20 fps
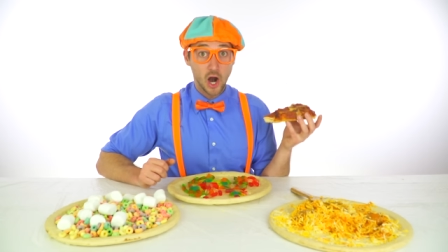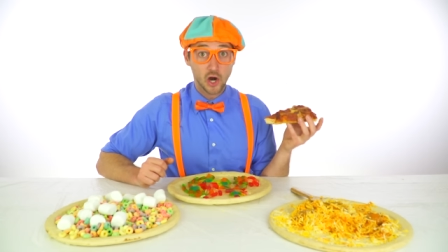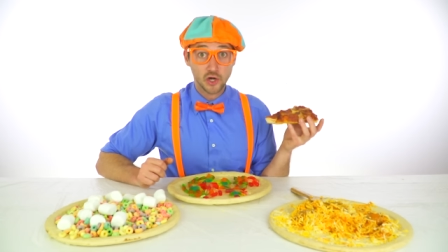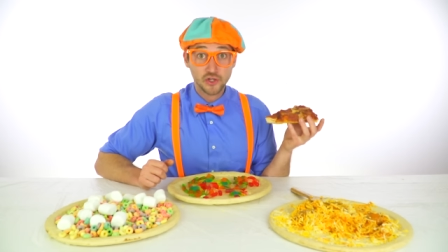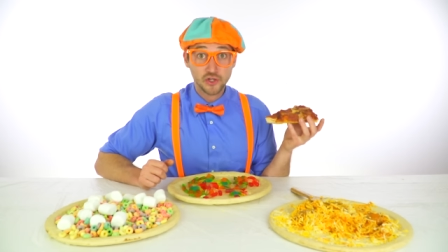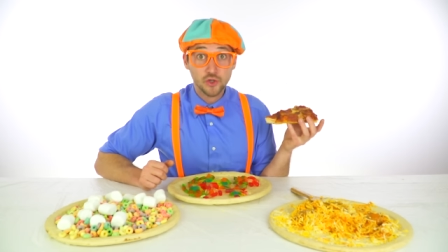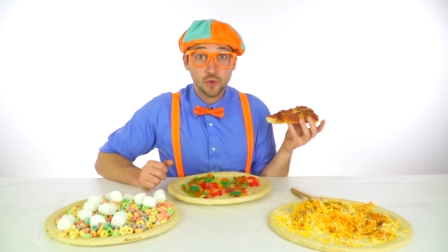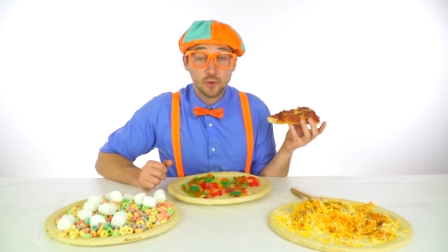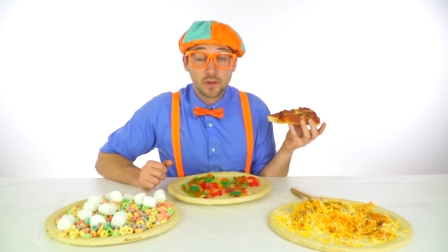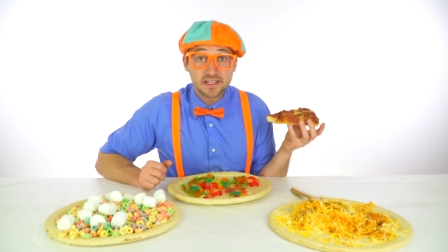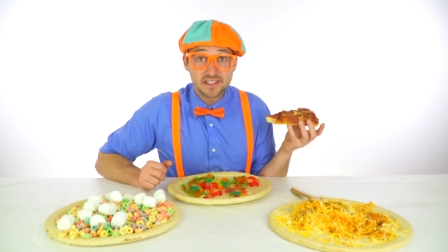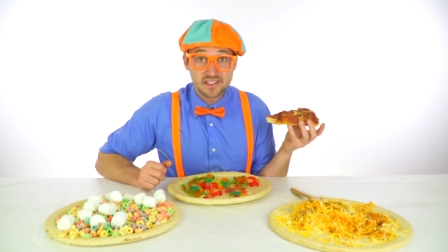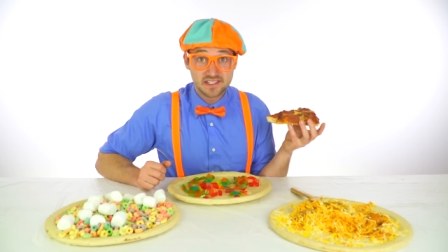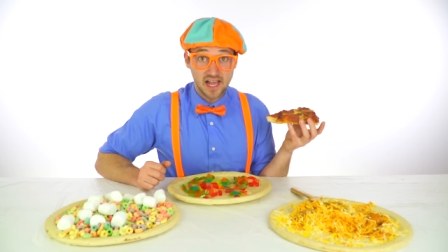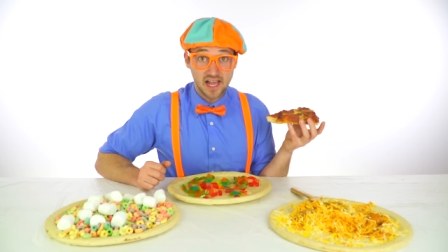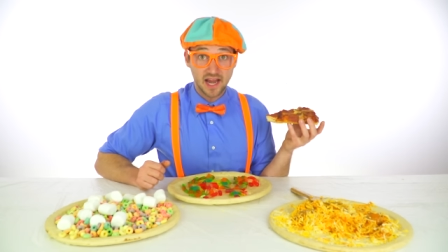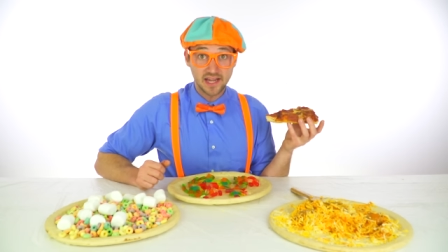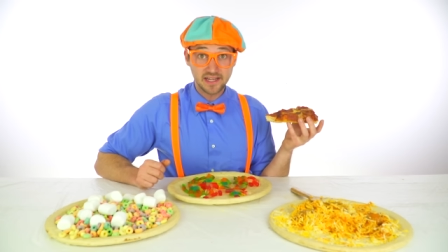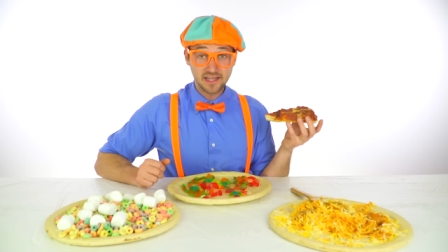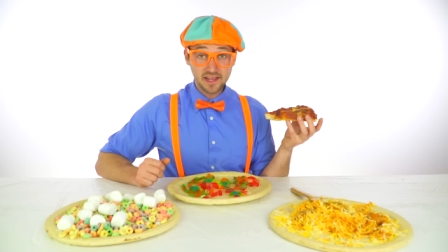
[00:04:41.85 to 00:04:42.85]
Are you
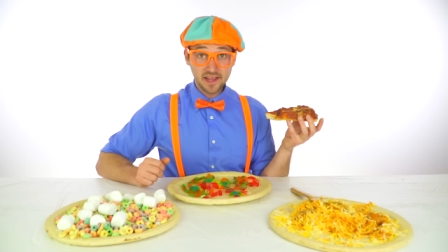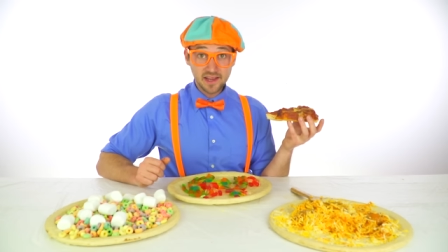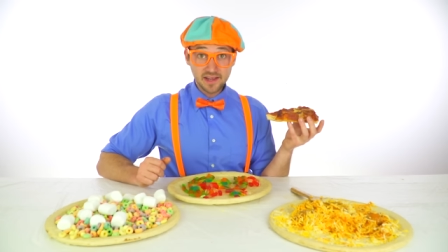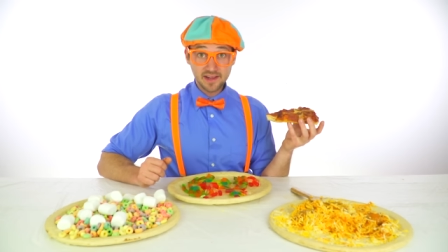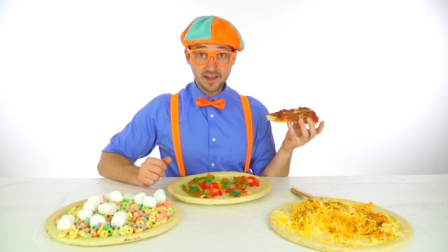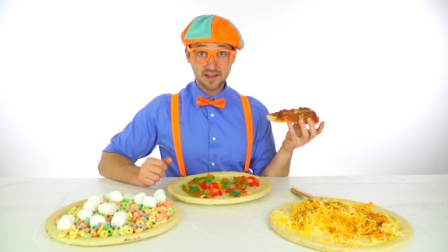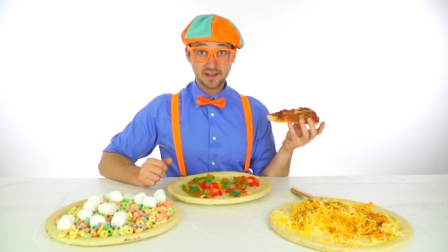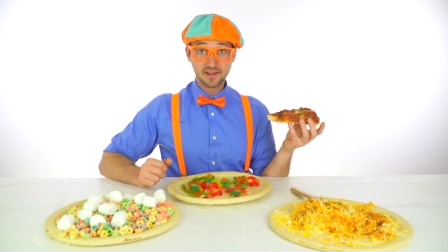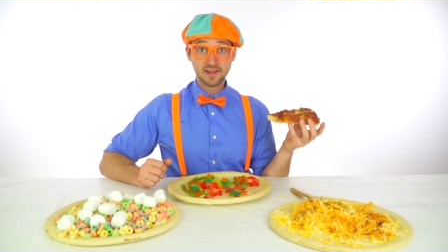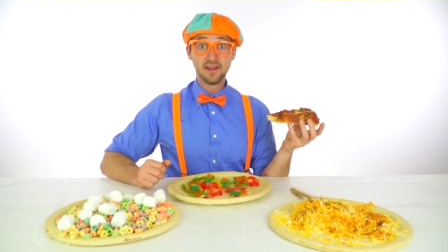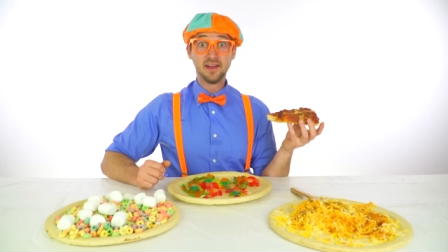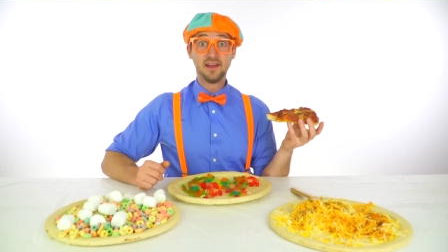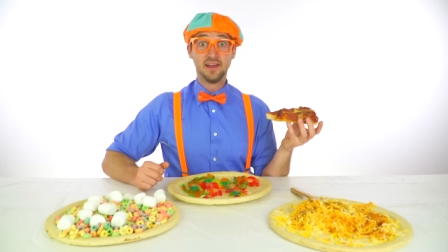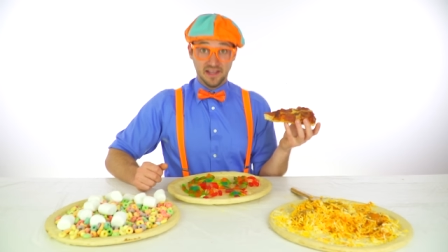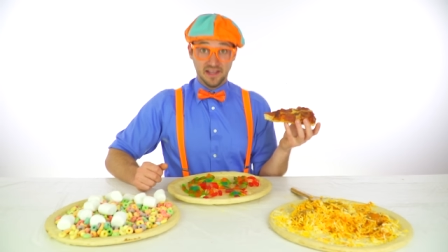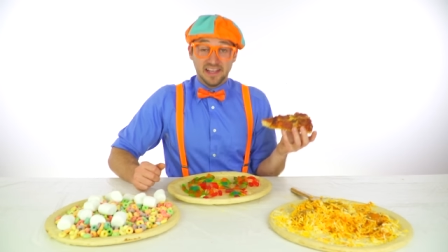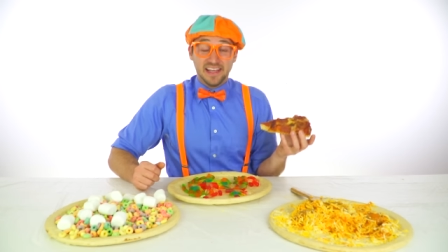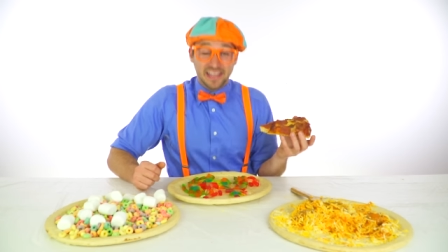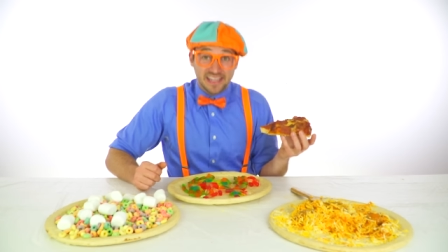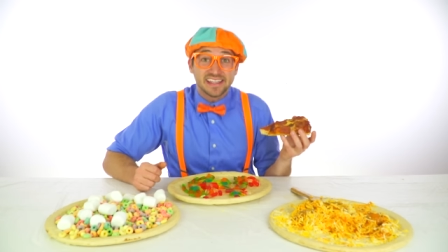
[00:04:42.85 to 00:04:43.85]
excited?
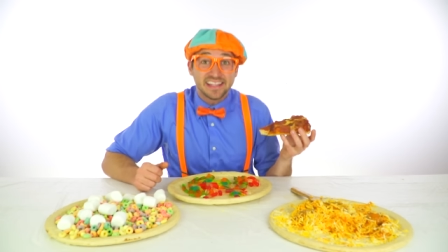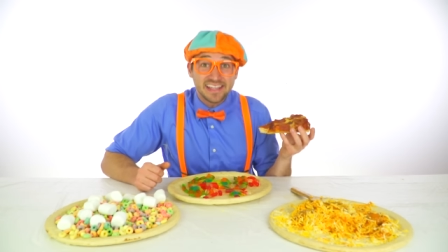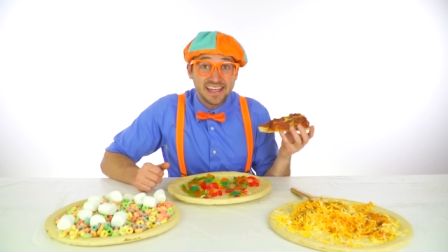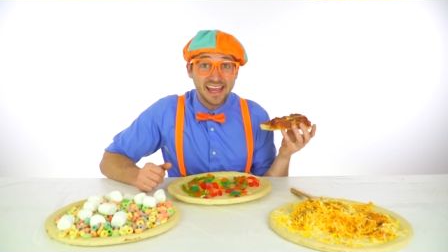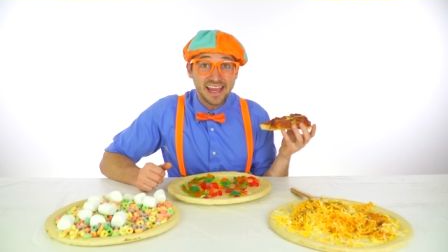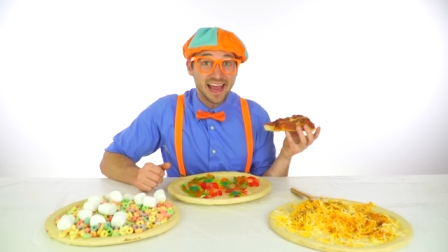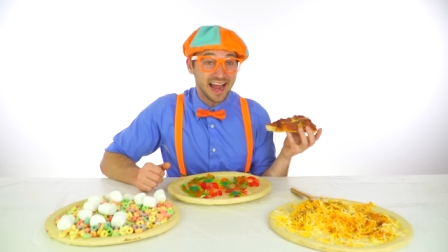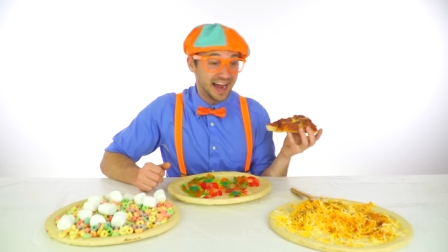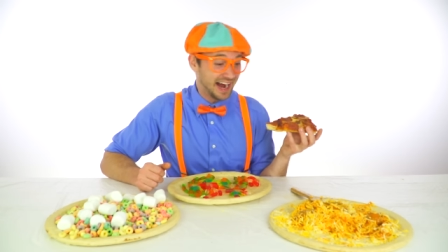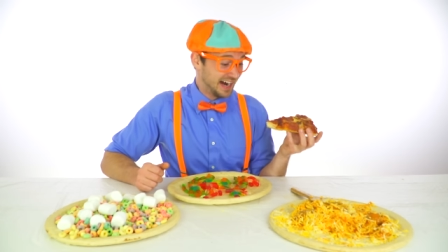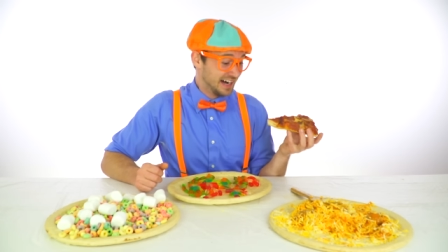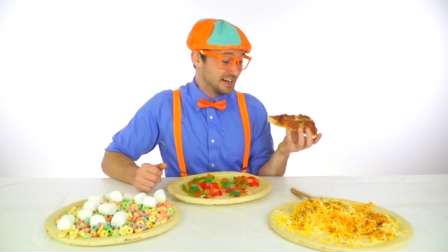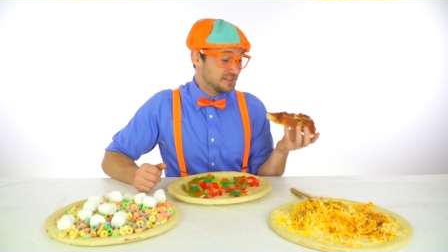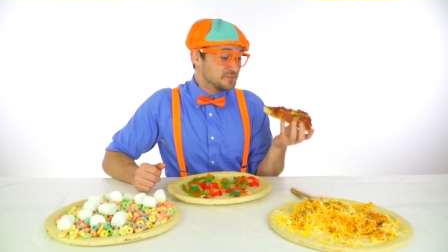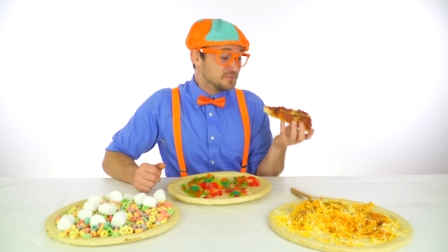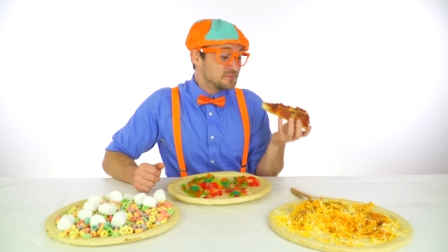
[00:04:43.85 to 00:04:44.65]
Yeah.